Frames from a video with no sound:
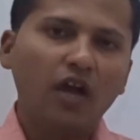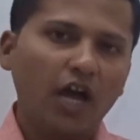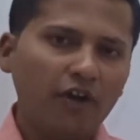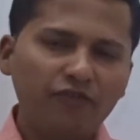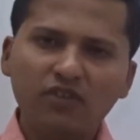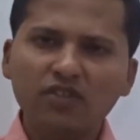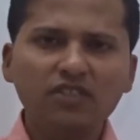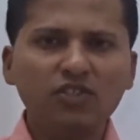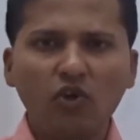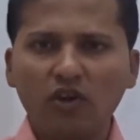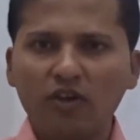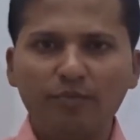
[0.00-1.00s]
After this
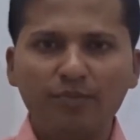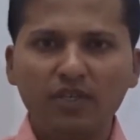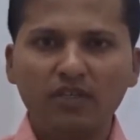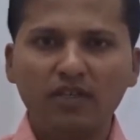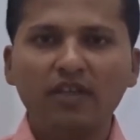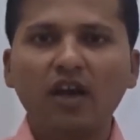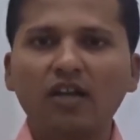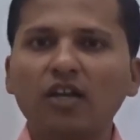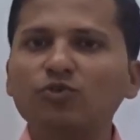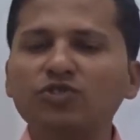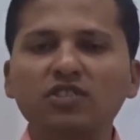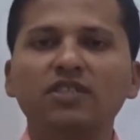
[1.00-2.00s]
Olympic, he
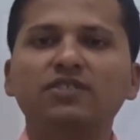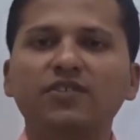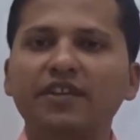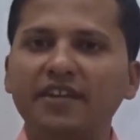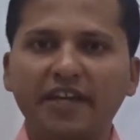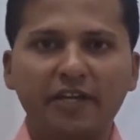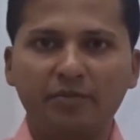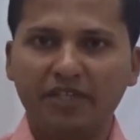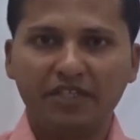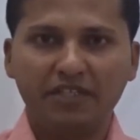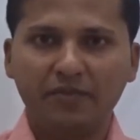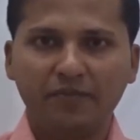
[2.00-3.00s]
announced his
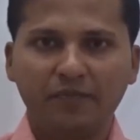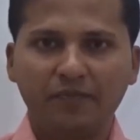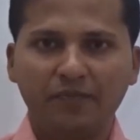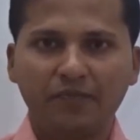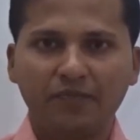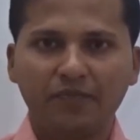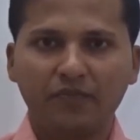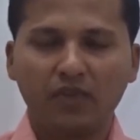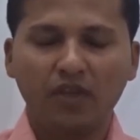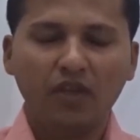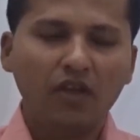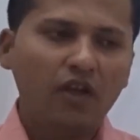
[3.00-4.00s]
retirement.
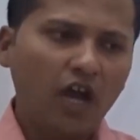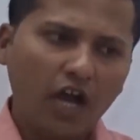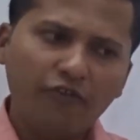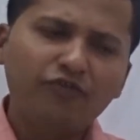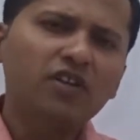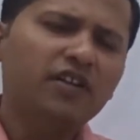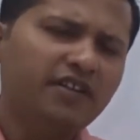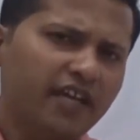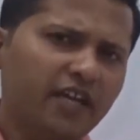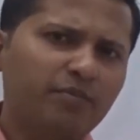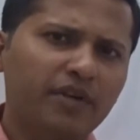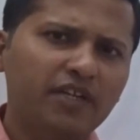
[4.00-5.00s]
After
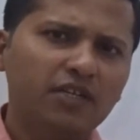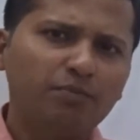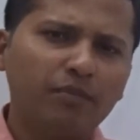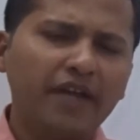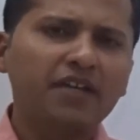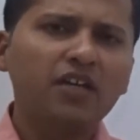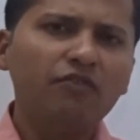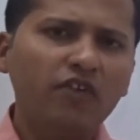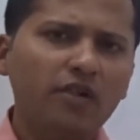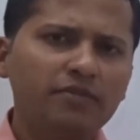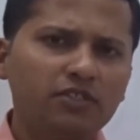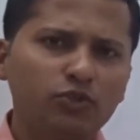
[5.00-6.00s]
retirement, Michael
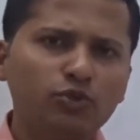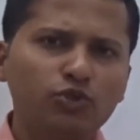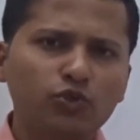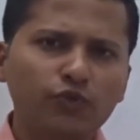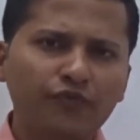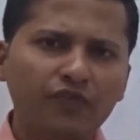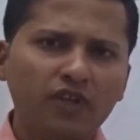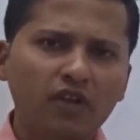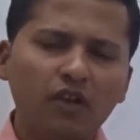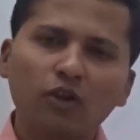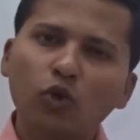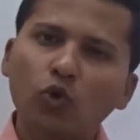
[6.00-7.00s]
Phelps used to
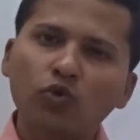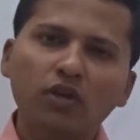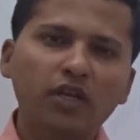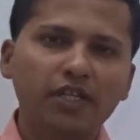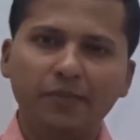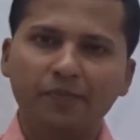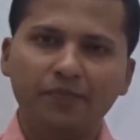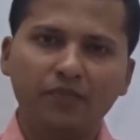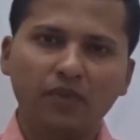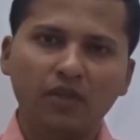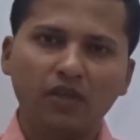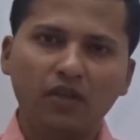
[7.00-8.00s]
feel lonely
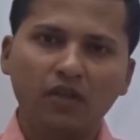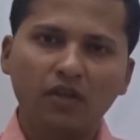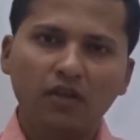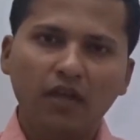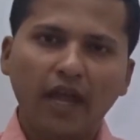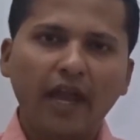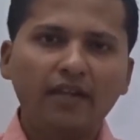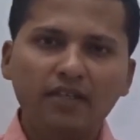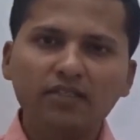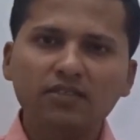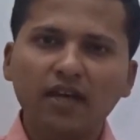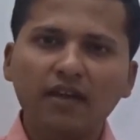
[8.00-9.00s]
and
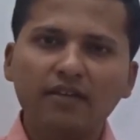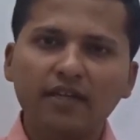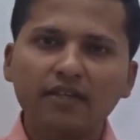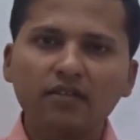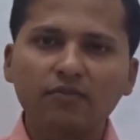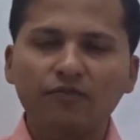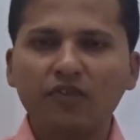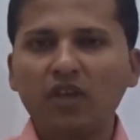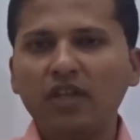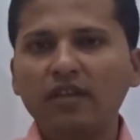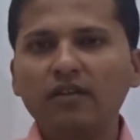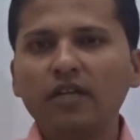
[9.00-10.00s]
he started
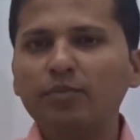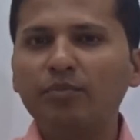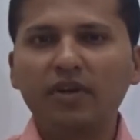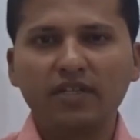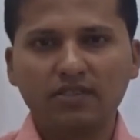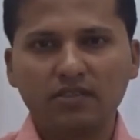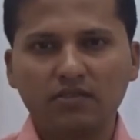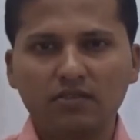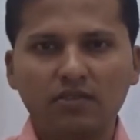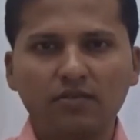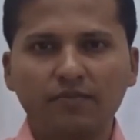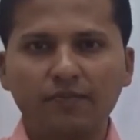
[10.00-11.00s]
feeling depressed
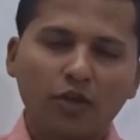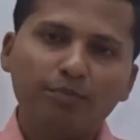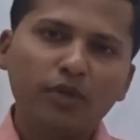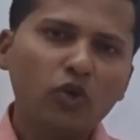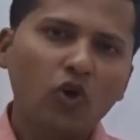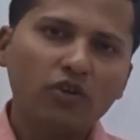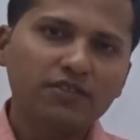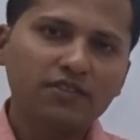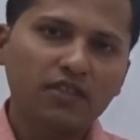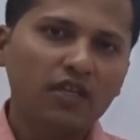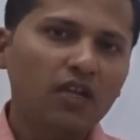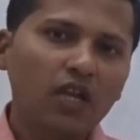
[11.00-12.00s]
because
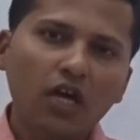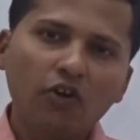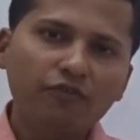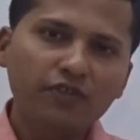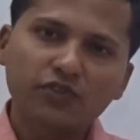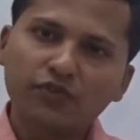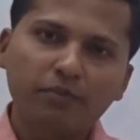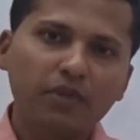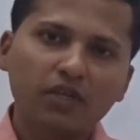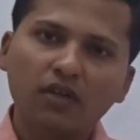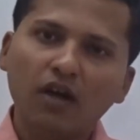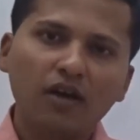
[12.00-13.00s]
he loved
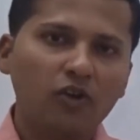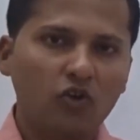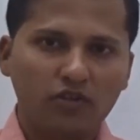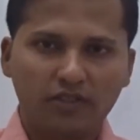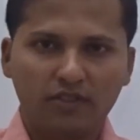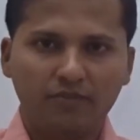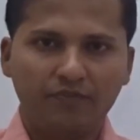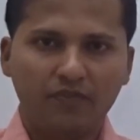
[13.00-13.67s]
swimming a lot,